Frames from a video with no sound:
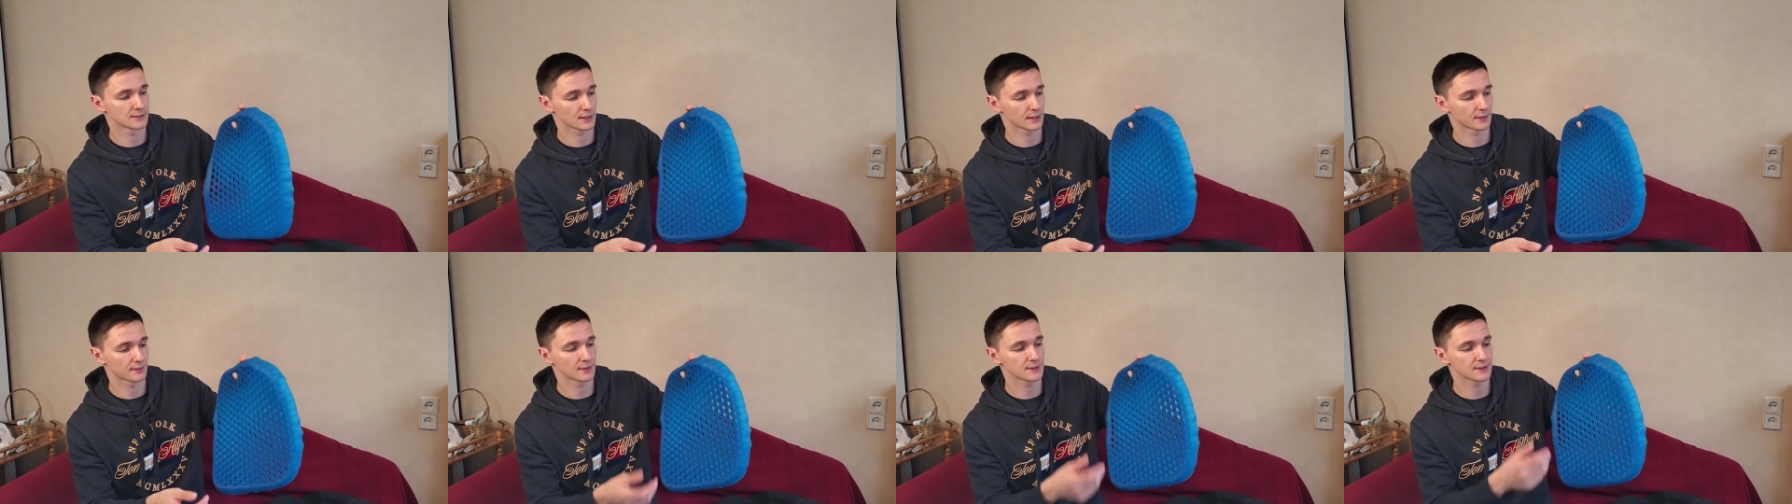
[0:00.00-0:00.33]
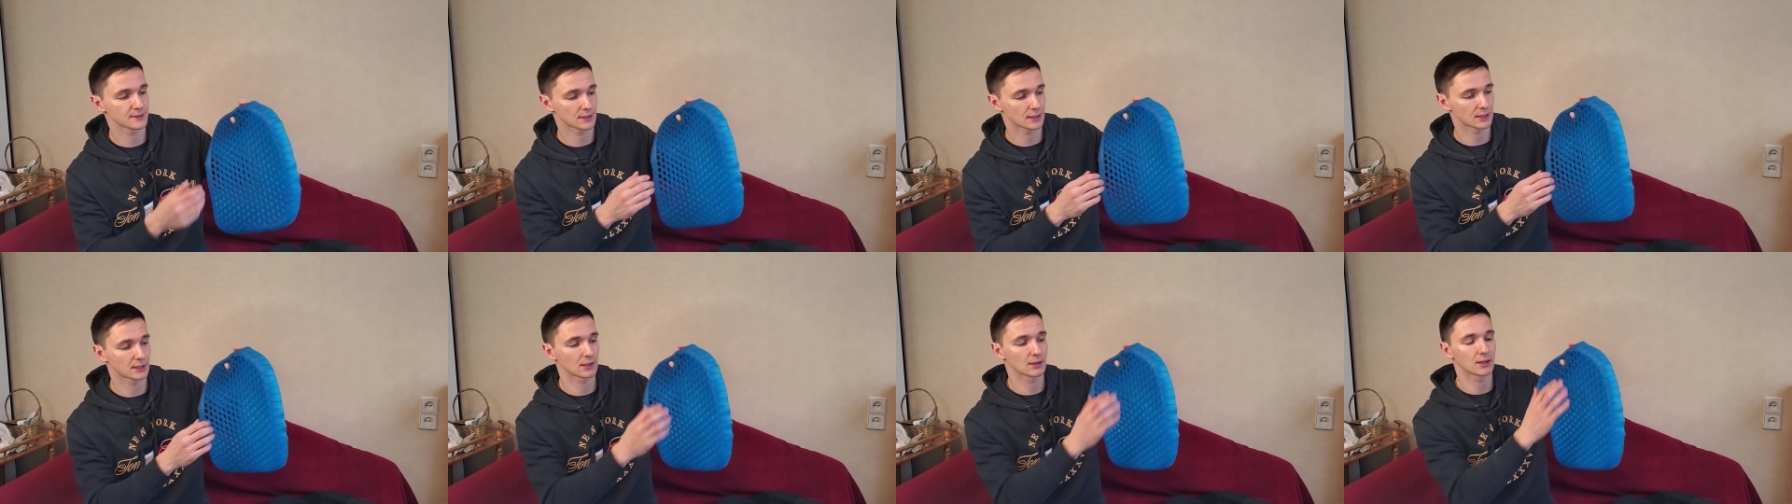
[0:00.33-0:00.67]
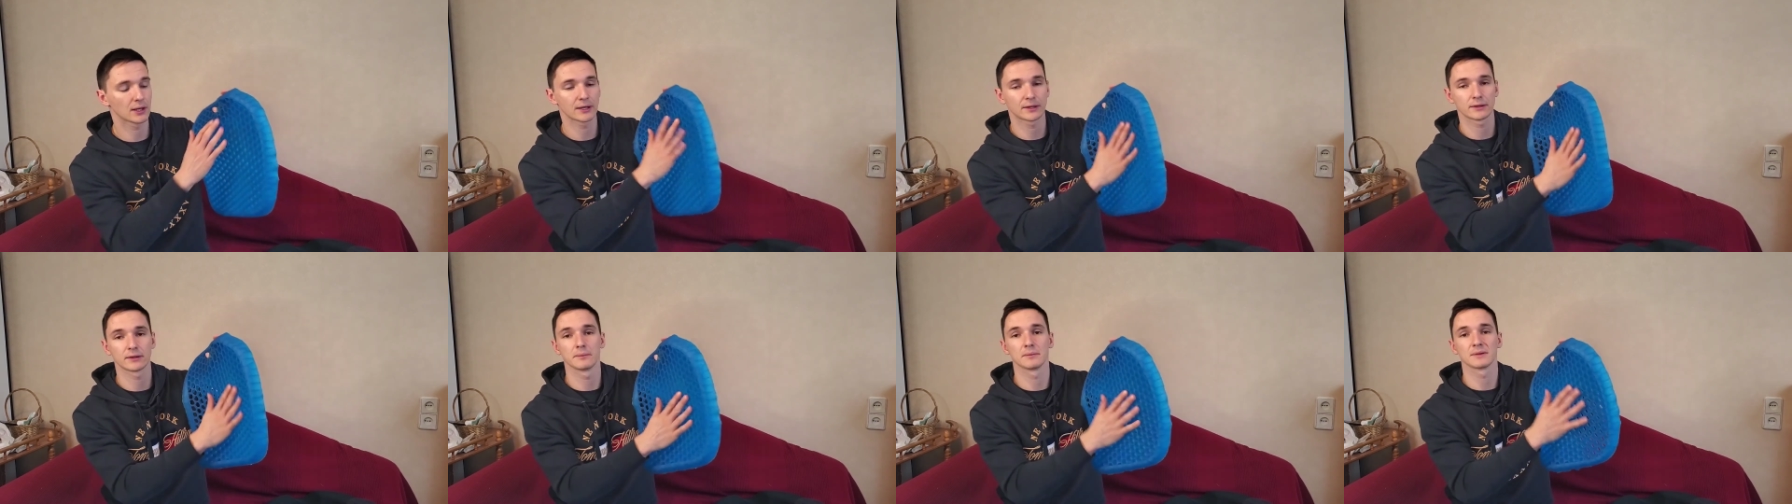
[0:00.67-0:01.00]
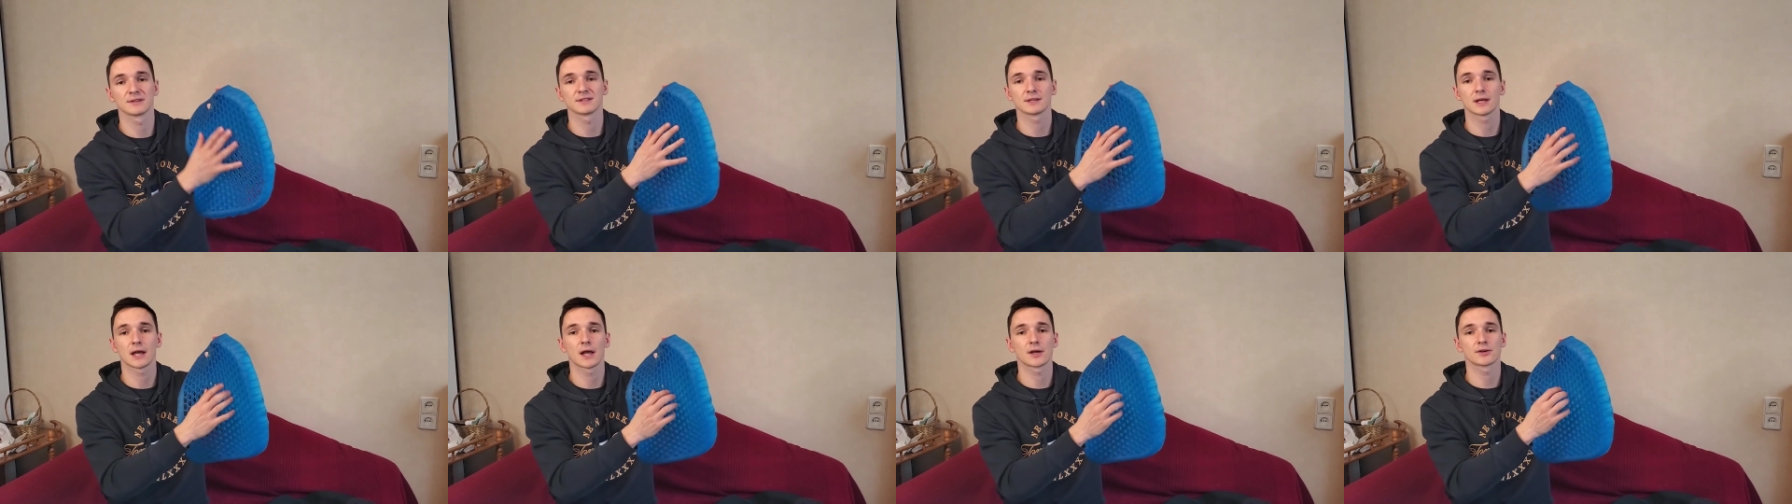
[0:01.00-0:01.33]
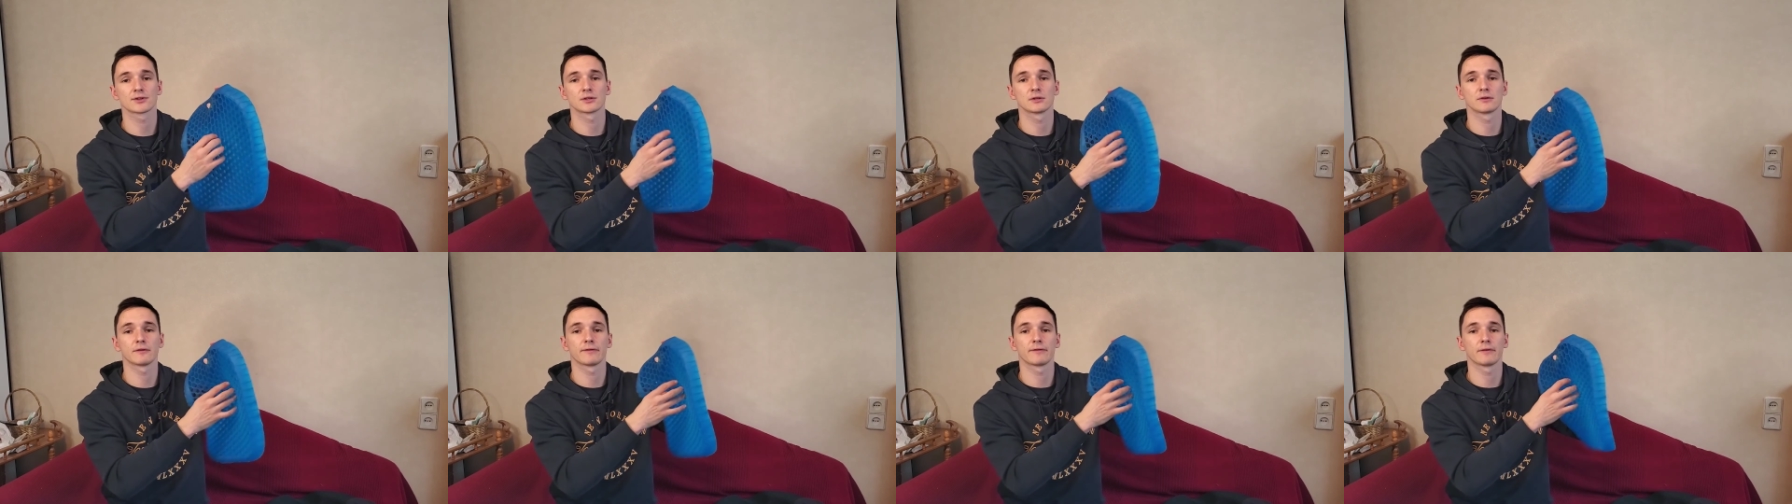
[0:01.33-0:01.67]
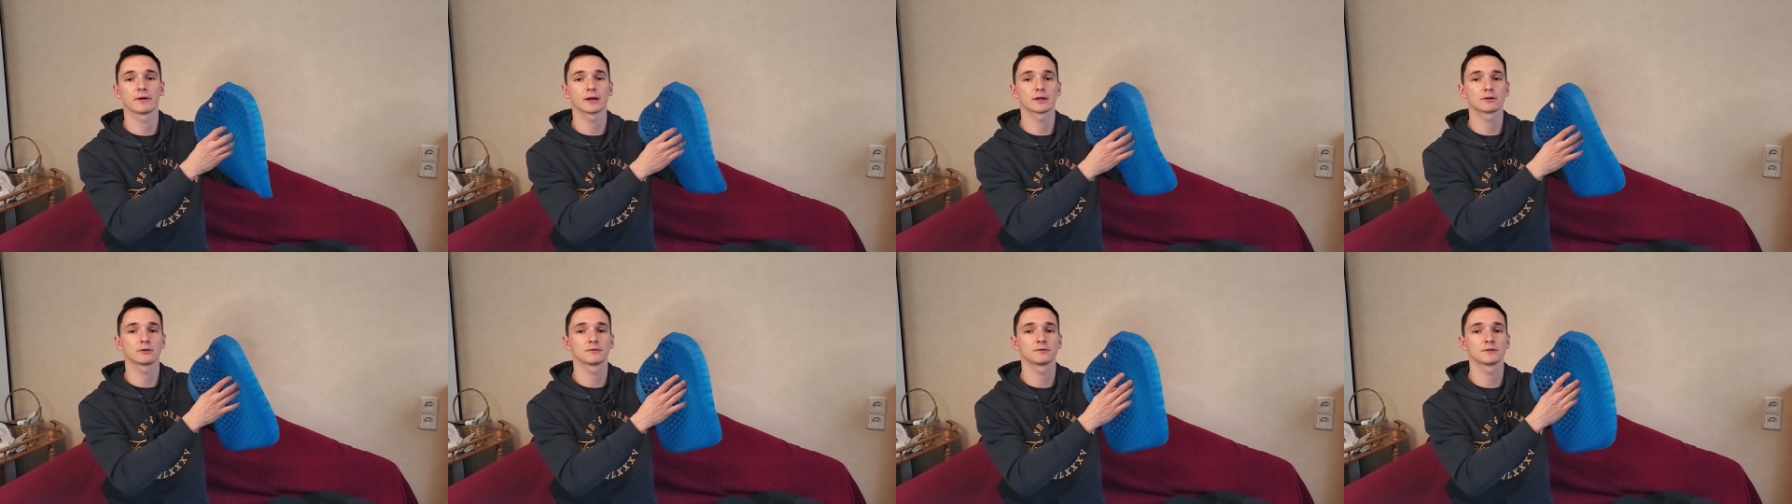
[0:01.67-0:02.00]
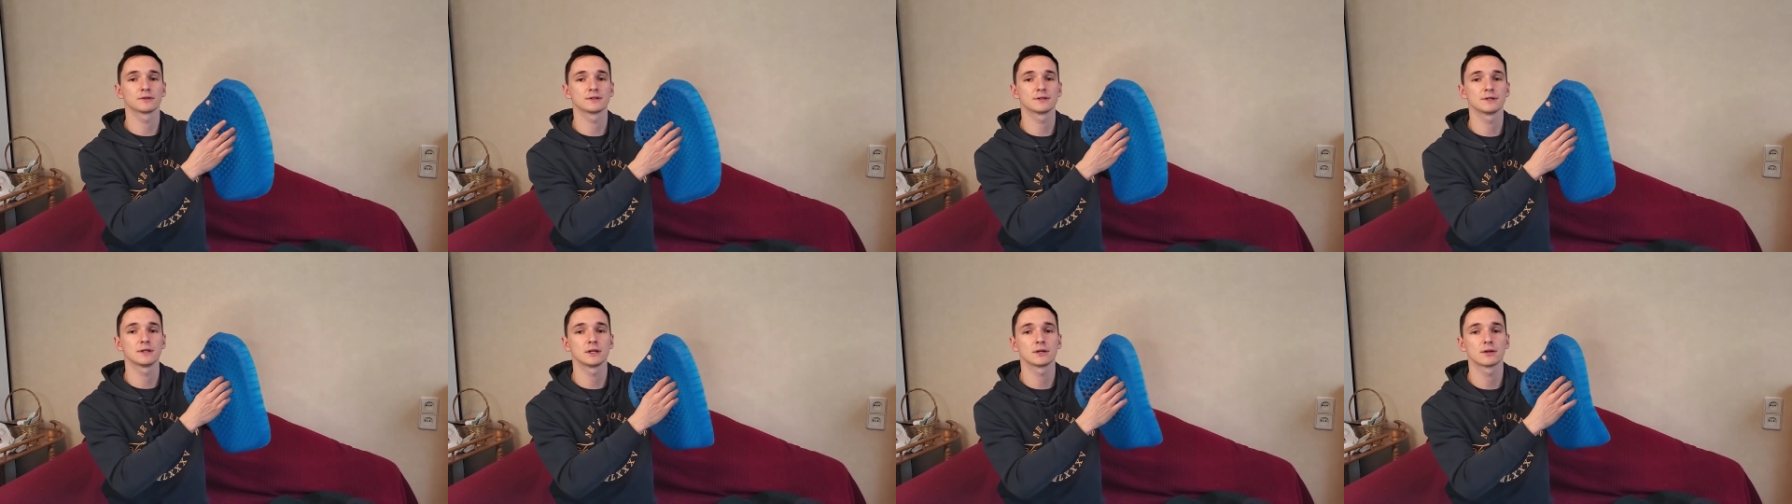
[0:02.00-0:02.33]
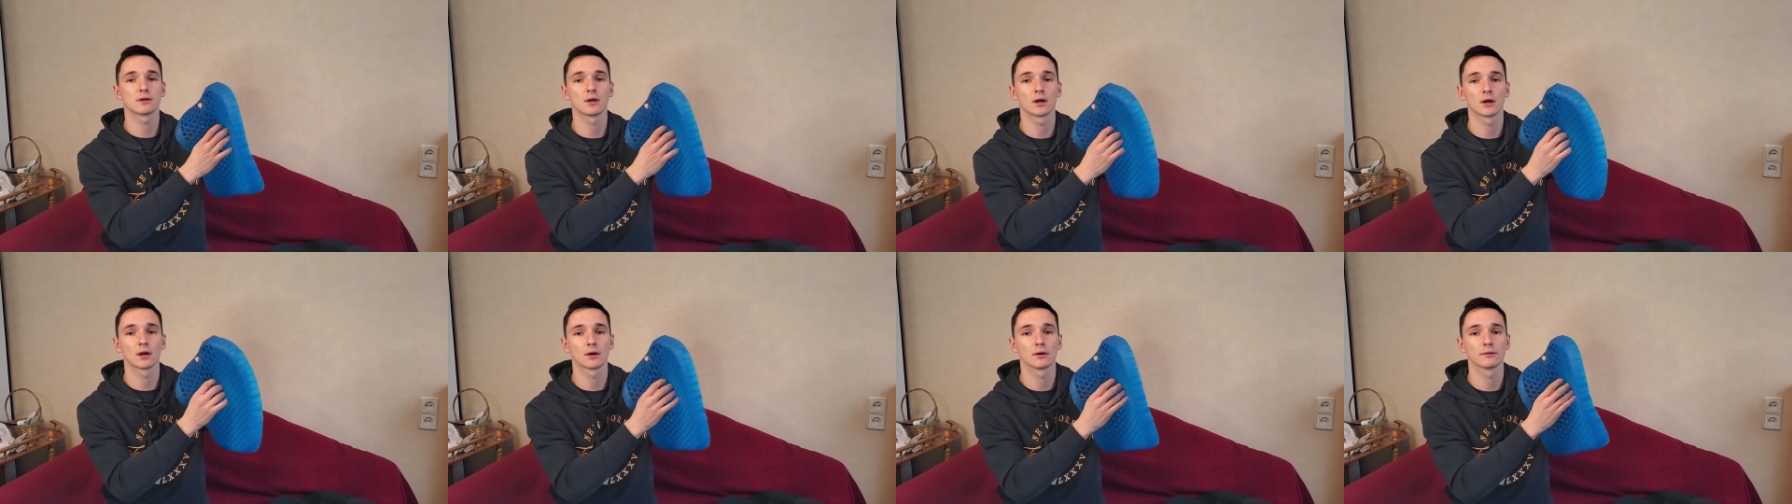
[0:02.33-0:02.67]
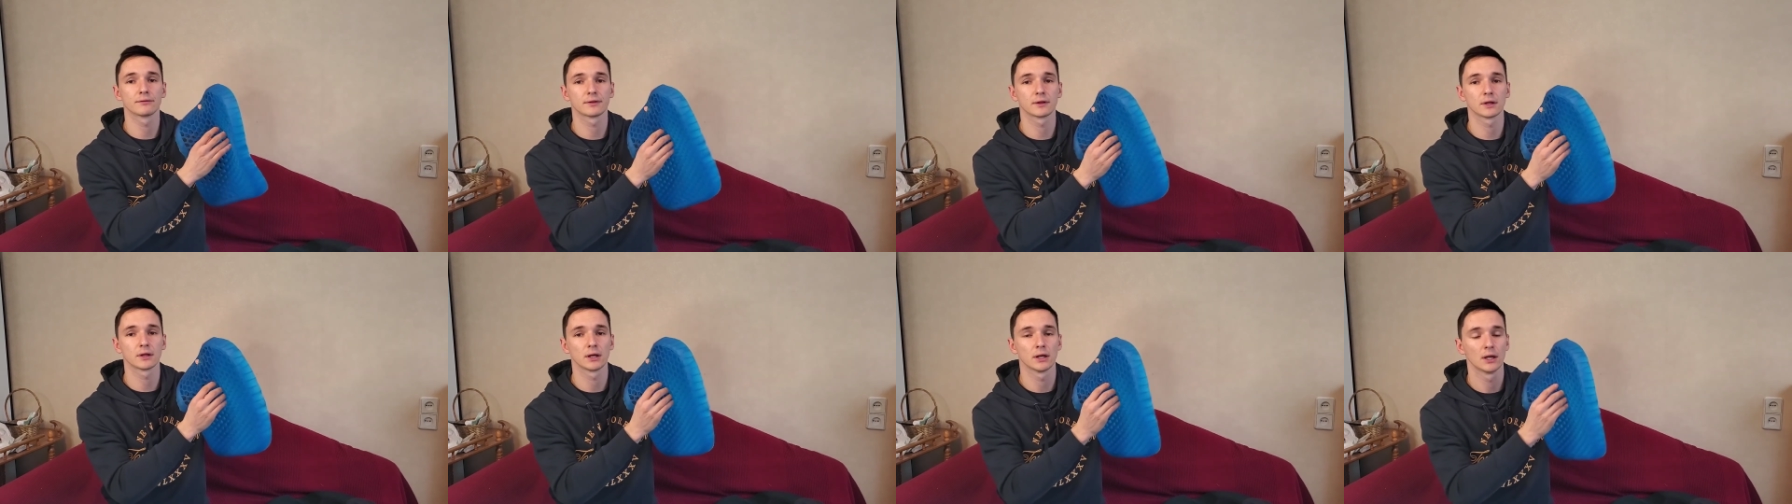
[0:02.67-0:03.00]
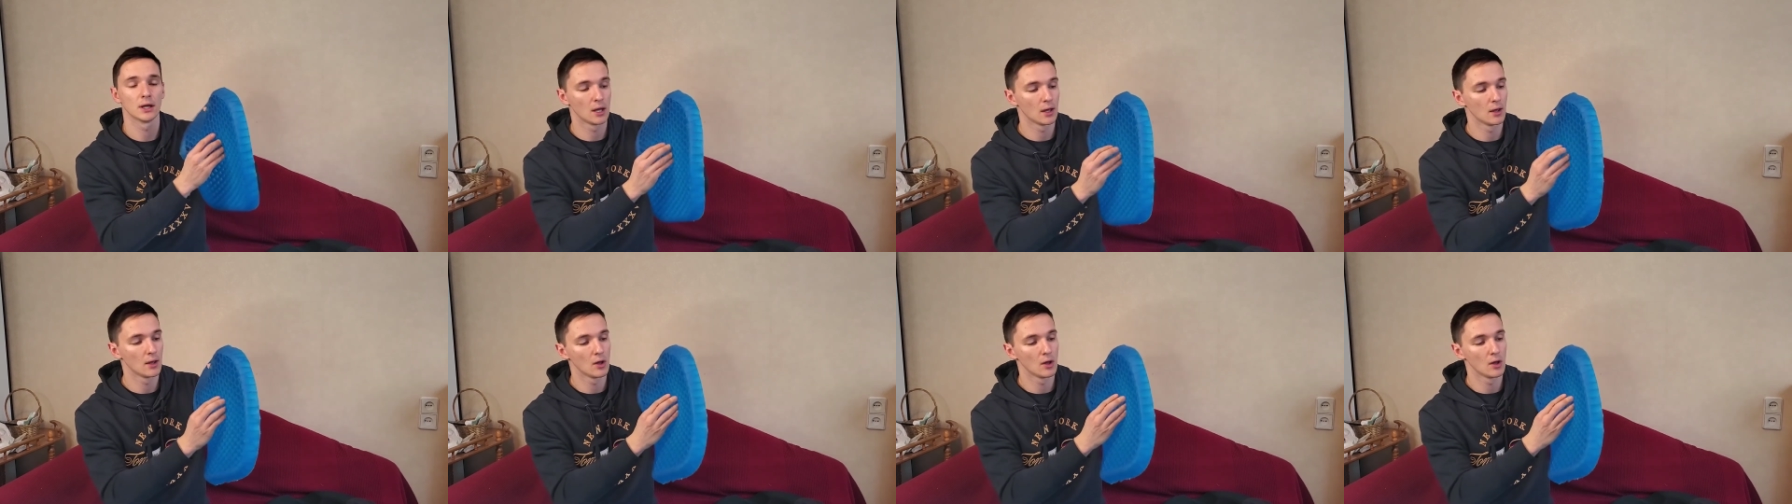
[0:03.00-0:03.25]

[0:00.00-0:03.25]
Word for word: like this and i like the massaging effect of the seat uh, of the